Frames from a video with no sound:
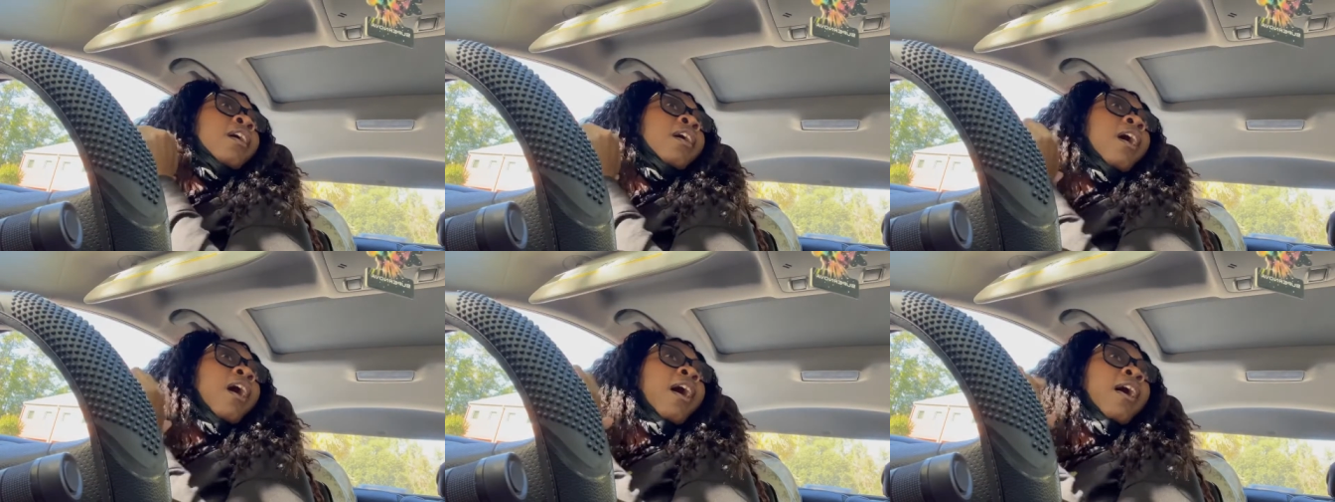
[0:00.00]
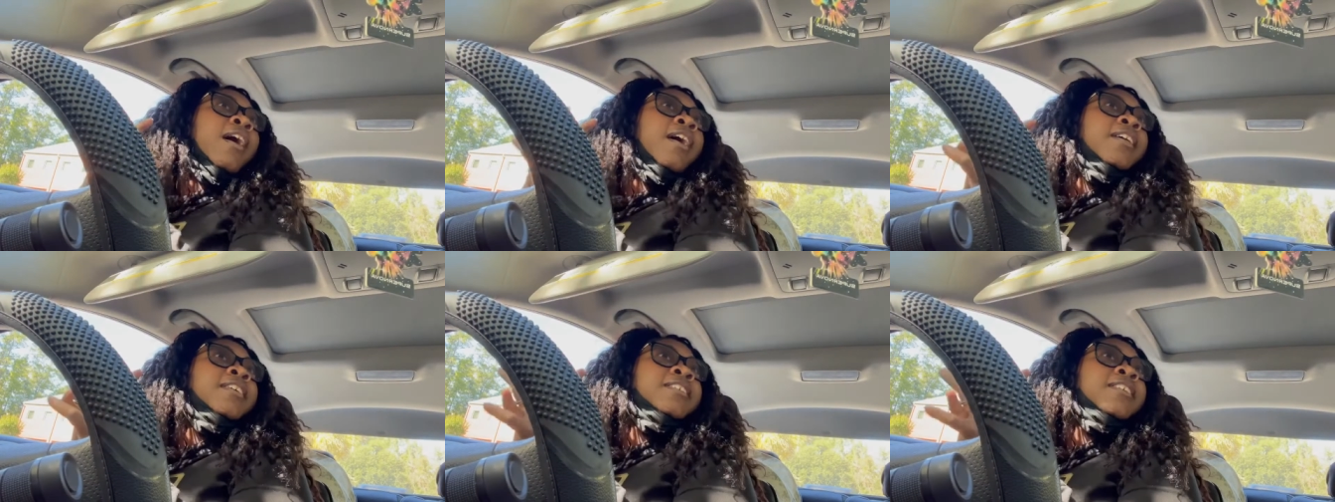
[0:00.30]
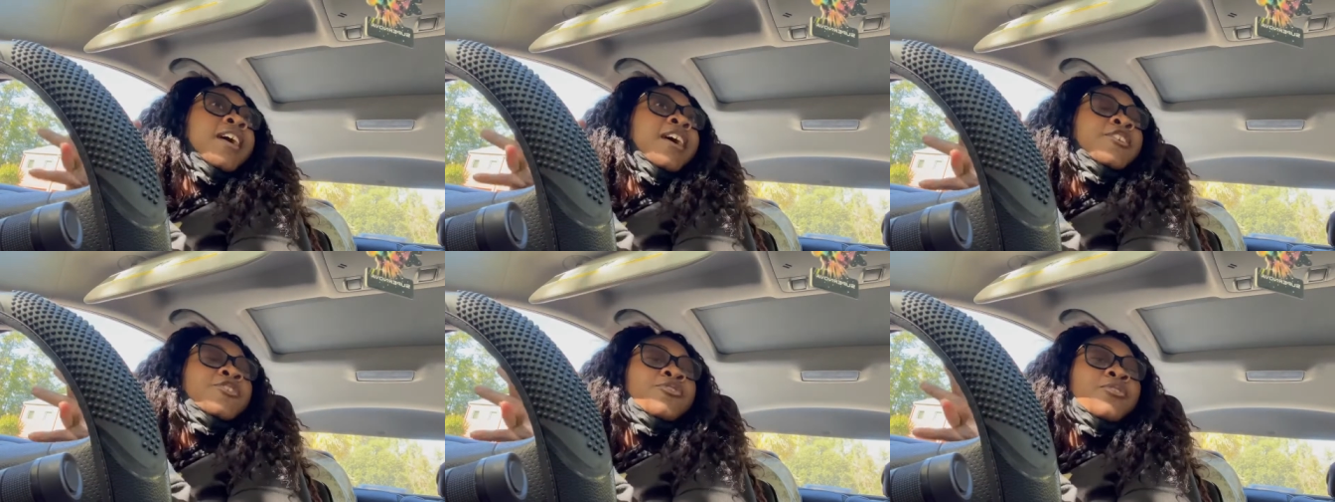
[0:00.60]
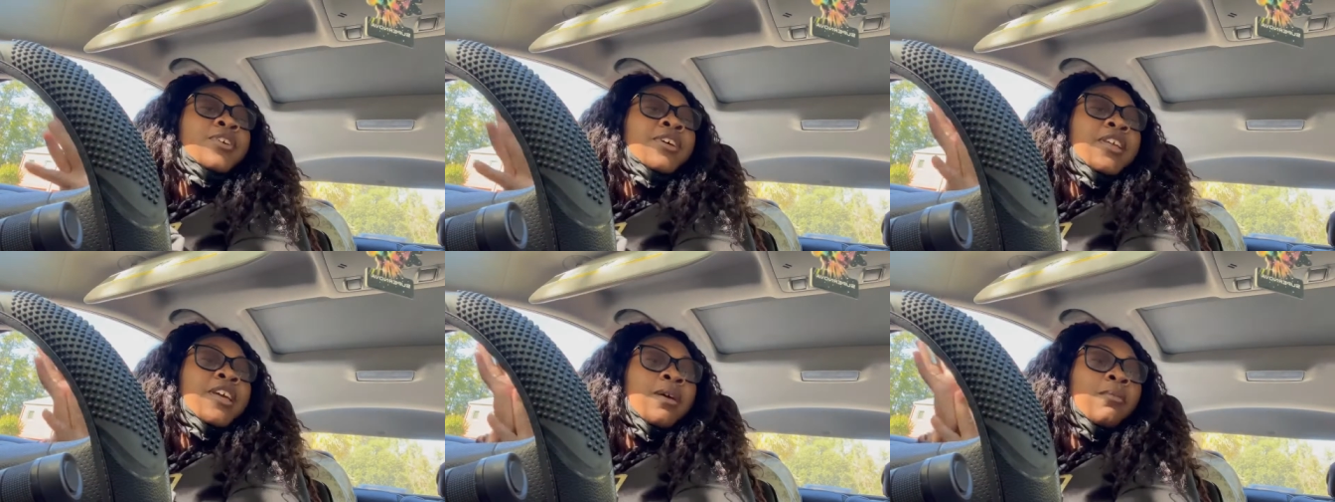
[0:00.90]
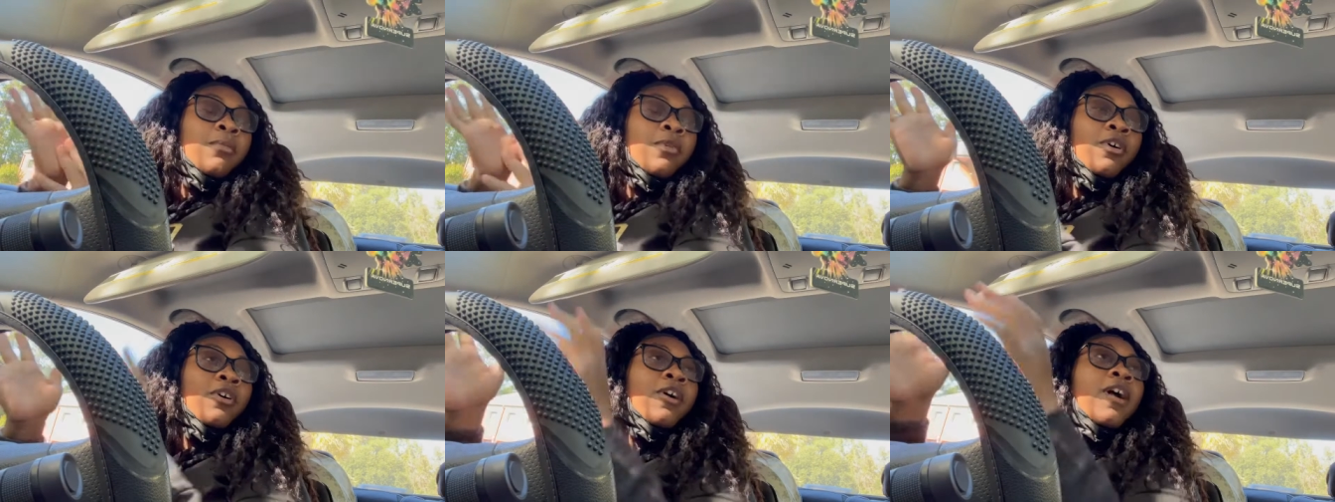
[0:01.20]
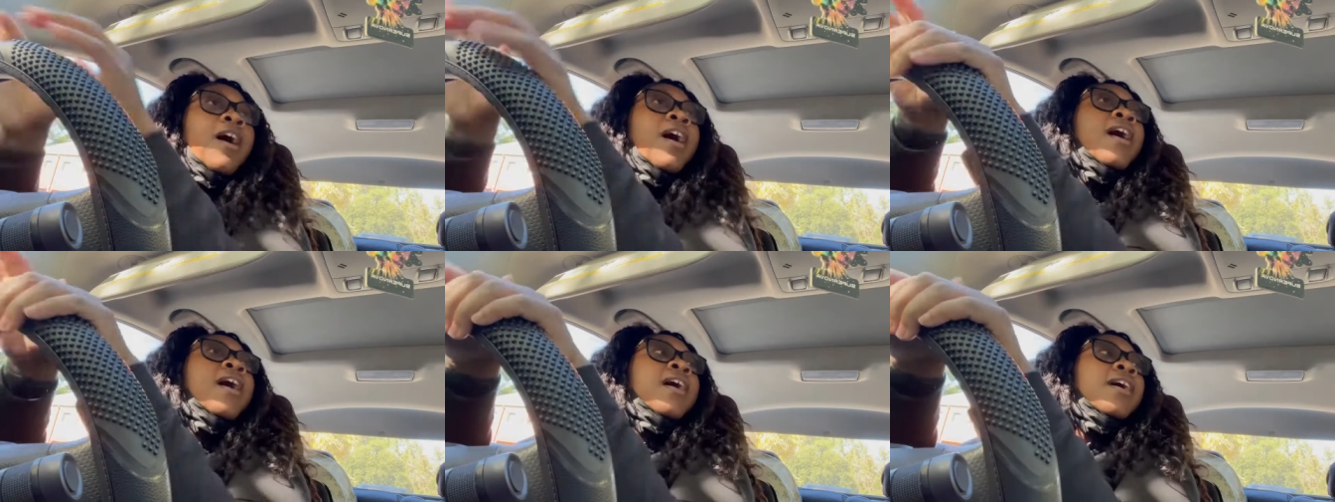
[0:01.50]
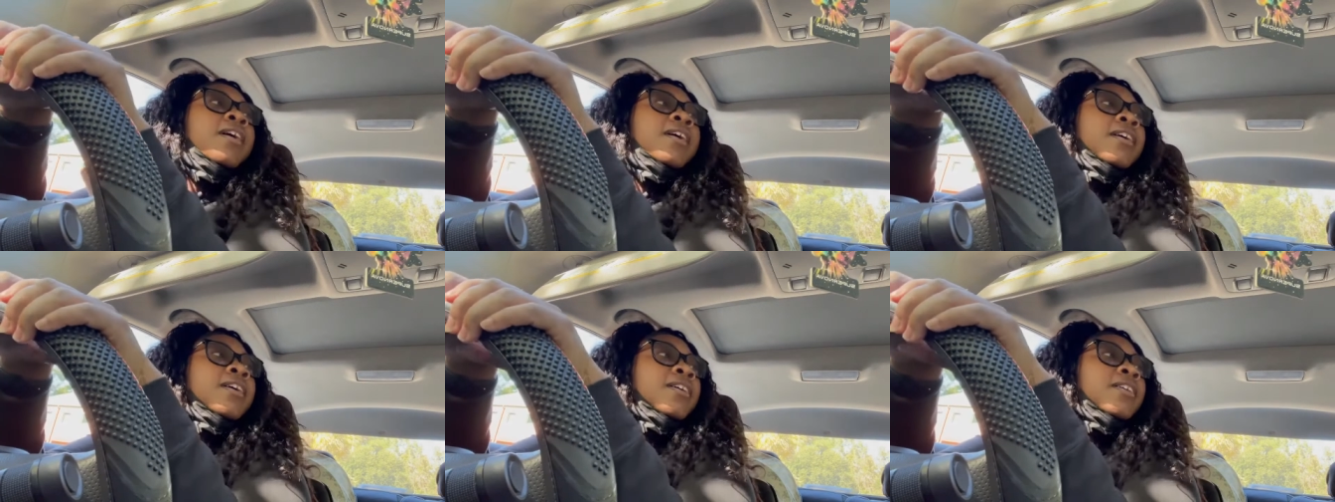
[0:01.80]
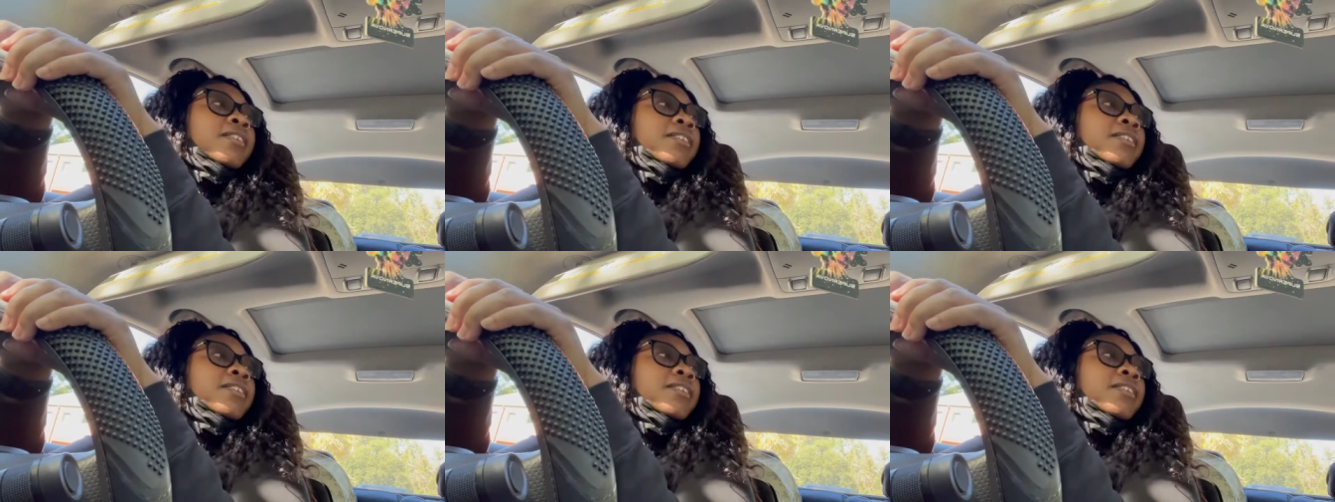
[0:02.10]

I gotta schedule an MRI